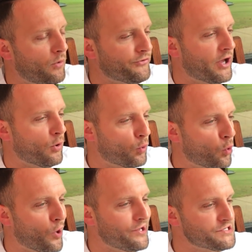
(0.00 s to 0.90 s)
I won't say a
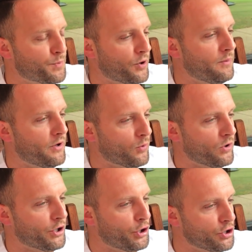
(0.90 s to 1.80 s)
great spring, but a
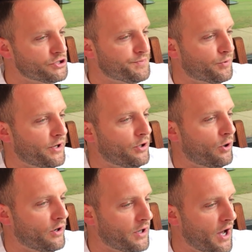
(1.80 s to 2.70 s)
really good spring
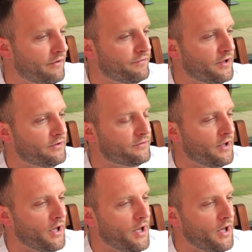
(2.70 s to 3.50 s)
learning the offense.